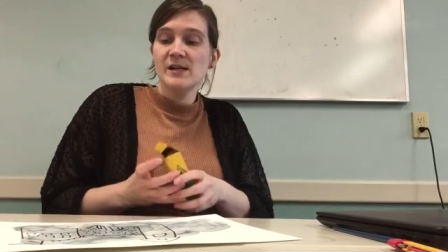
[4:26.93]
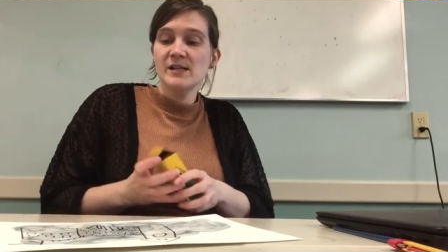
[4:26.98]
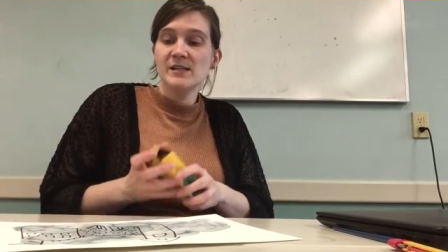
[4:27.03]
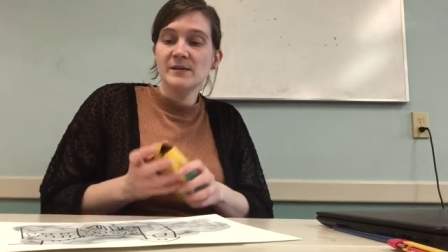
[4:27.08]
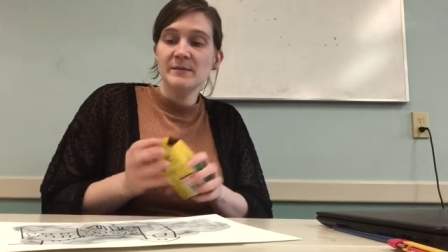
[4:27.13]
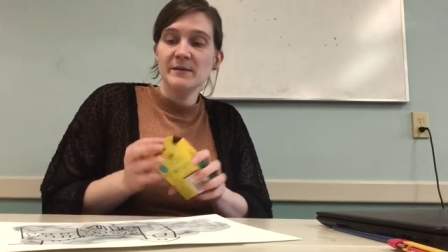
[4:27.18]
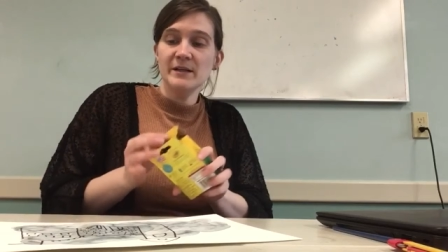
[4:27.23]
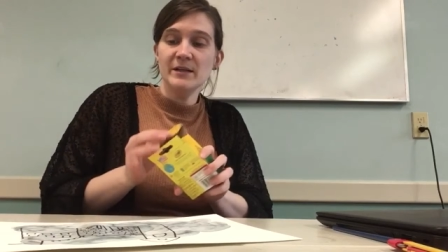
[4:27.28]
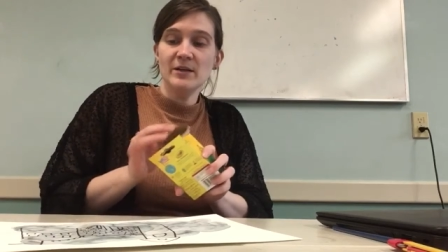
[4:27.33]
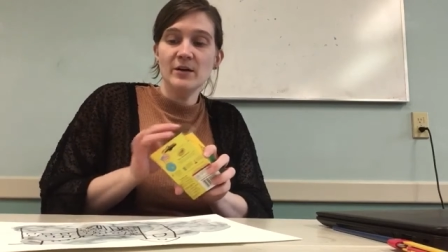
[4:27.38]

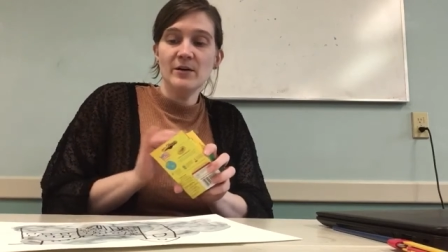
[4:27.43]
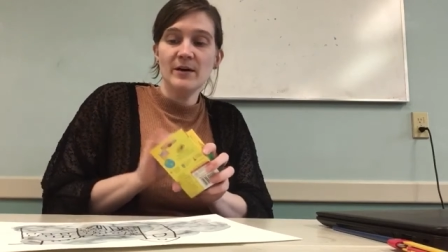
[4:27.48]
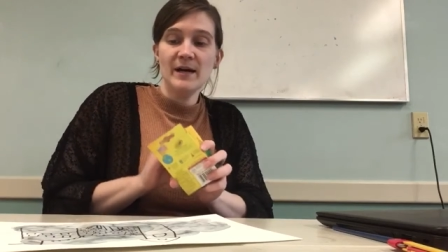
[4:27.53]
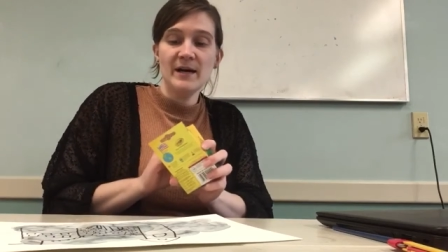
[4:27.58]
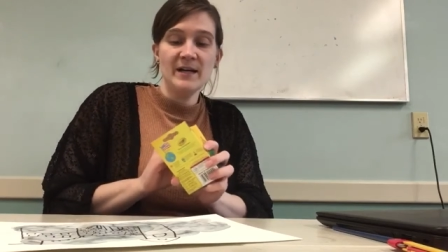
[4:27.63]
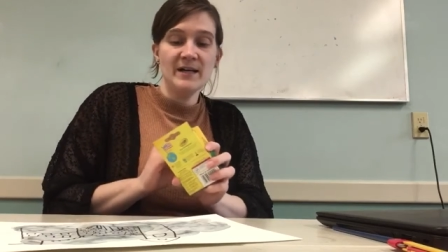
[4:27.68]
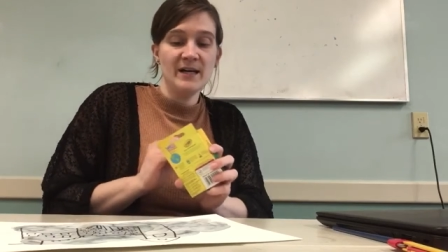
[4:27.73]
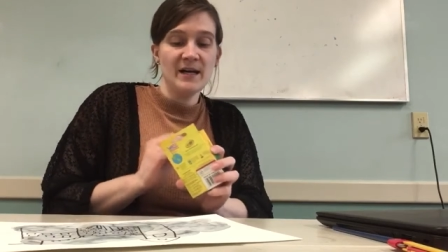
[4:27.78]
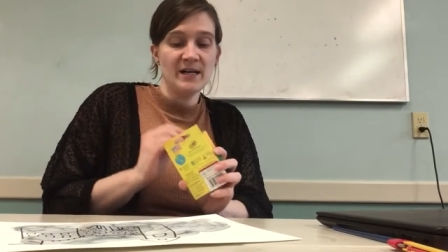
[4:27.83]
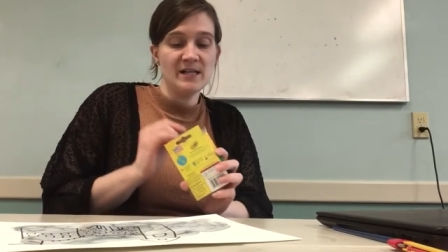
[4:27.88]
So I'm gonna go
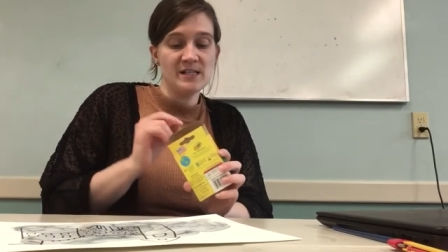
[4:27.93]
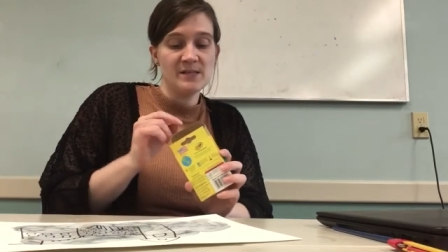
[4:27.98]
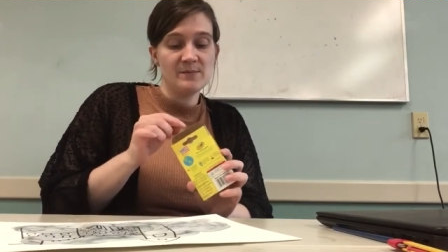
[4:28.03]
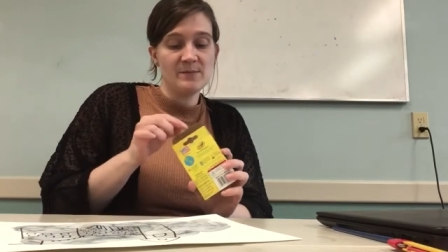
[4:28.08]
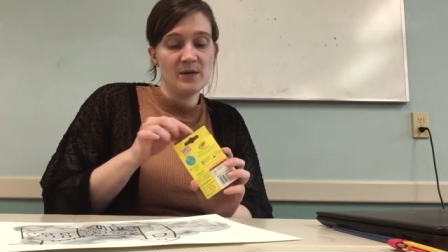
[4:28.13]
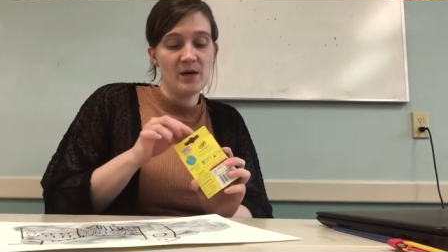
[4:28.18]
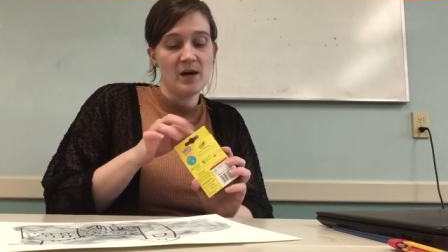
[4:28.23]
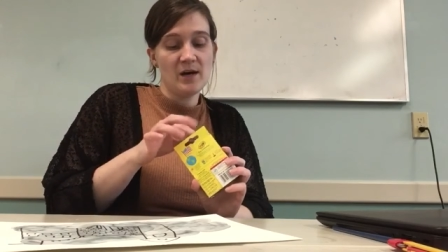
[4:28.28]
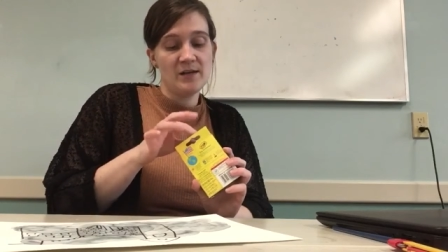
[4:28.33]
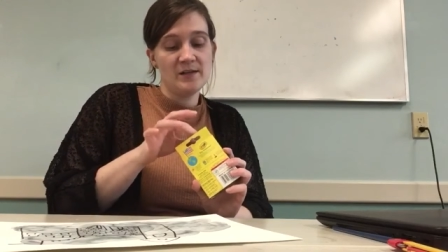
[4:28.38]
ahead and add
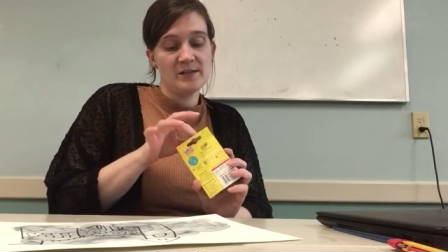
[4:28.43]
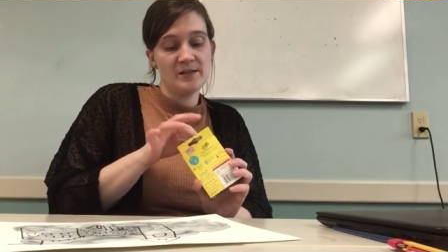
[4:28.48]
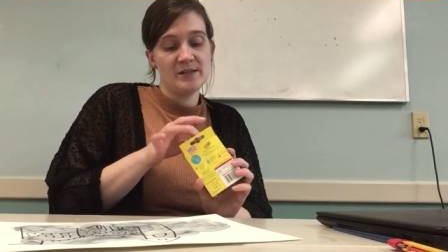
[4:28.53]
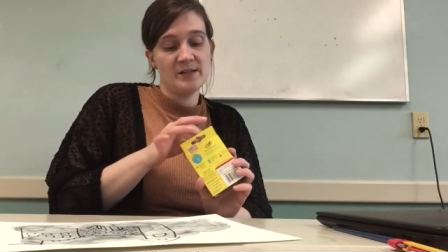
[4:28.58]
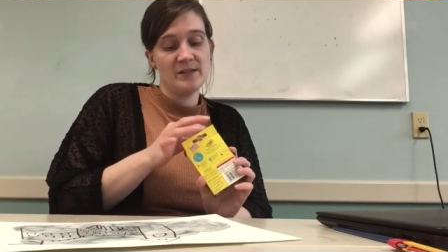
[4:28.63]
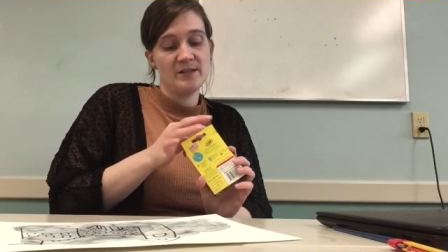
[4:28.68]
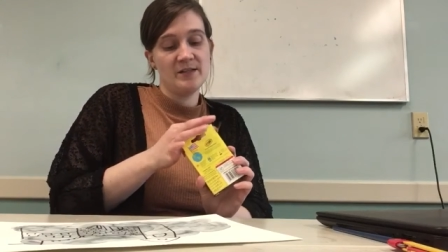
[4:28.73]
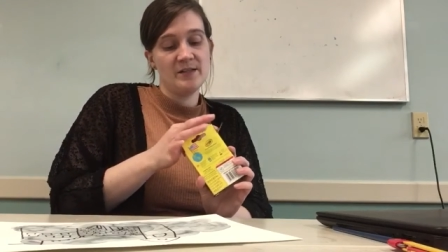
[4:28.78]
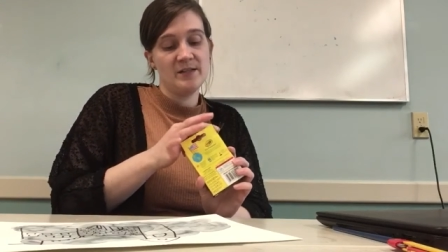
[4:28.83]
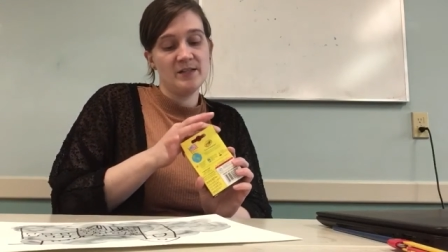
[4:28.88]
some
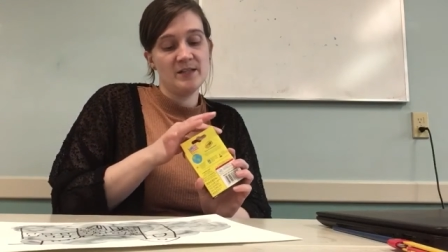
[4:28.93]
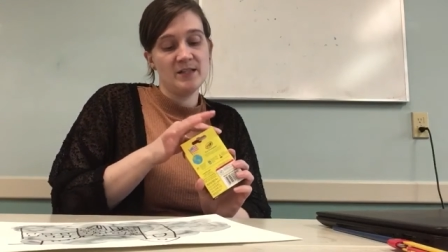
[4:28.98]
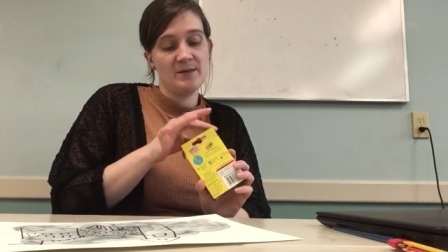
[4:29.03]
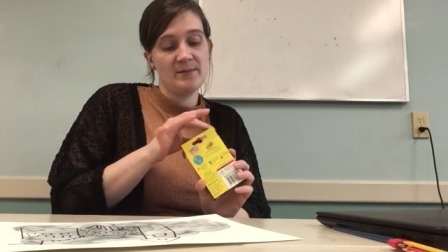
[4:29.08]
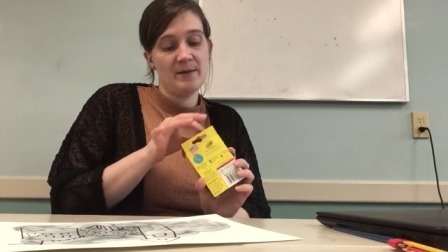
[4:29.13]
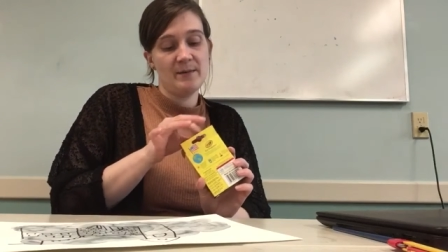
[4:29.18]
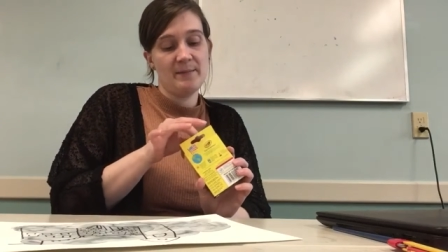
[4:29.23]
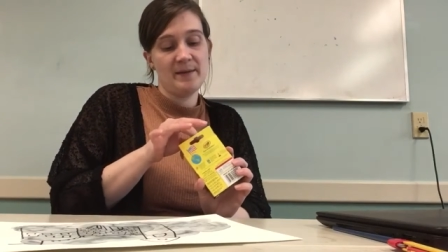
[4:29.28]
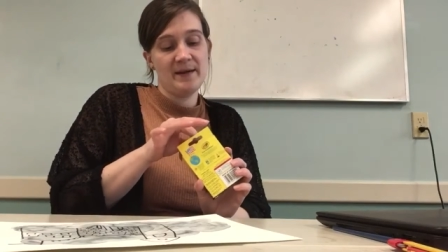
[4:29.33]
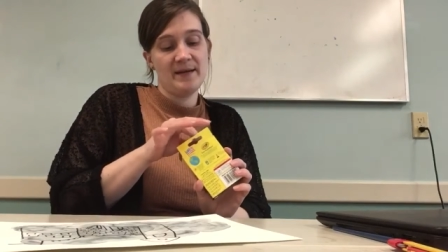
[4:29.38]
color to
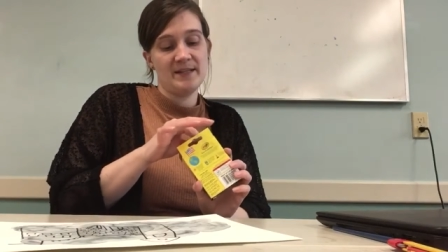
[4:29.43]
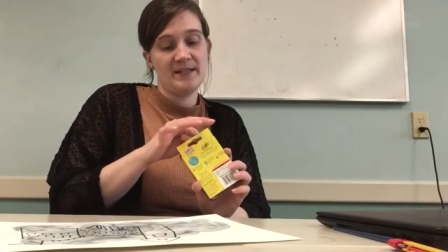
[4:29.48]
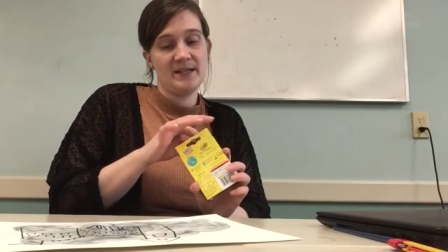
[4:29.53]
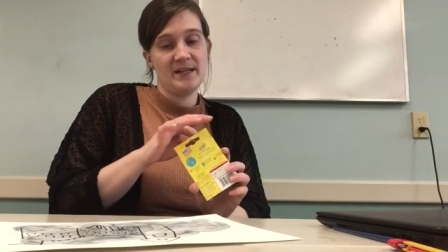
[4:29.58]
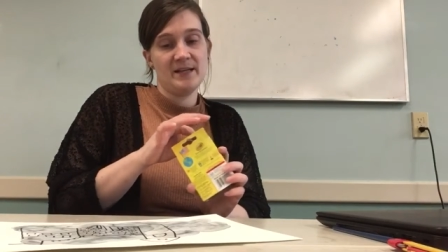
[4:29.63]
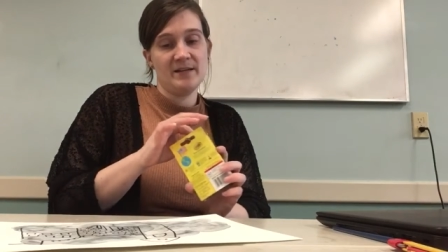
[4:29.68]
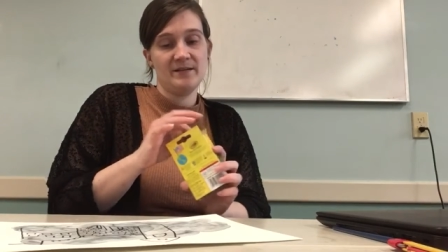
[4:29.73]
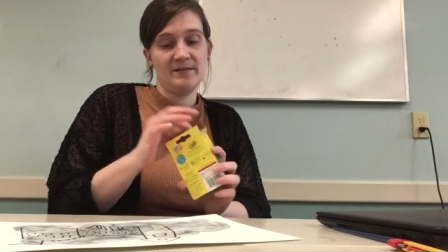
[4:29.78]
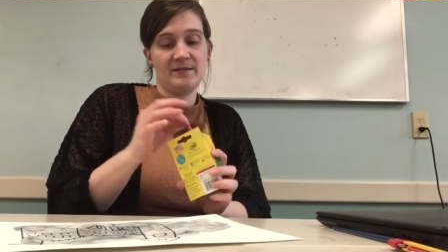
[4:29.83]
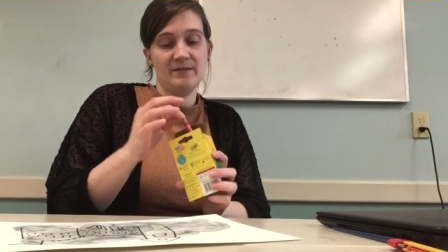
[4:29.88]
my
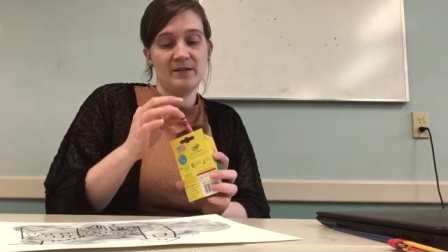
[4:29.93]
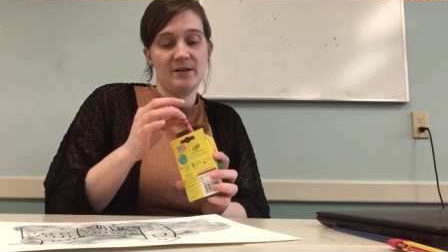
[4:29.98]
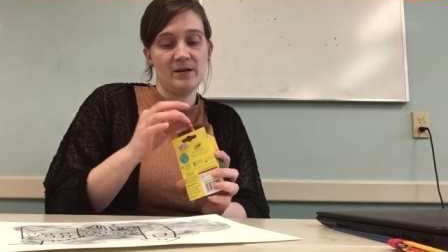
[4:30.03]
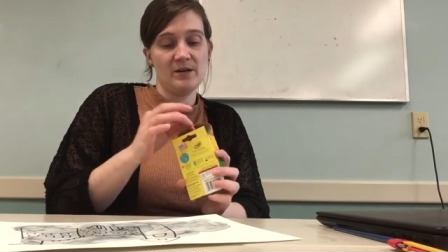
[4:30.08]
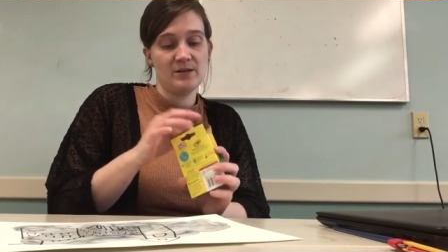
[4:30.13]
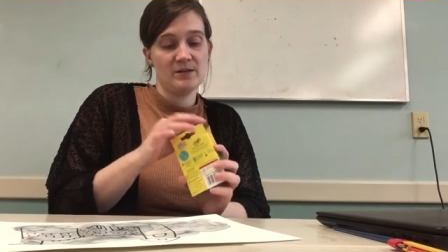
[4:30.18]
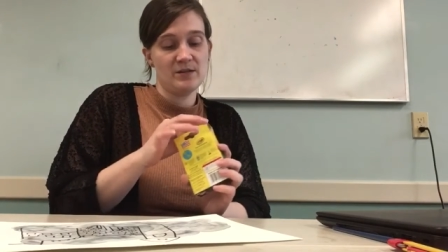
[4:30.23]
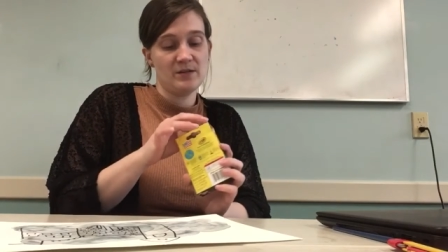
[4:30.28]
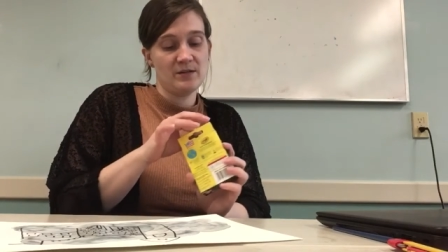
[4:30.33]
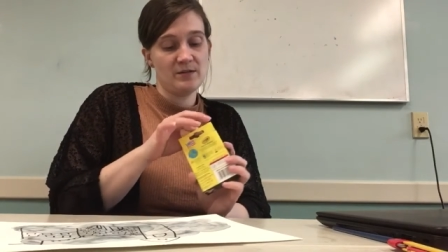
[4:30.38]
painting also.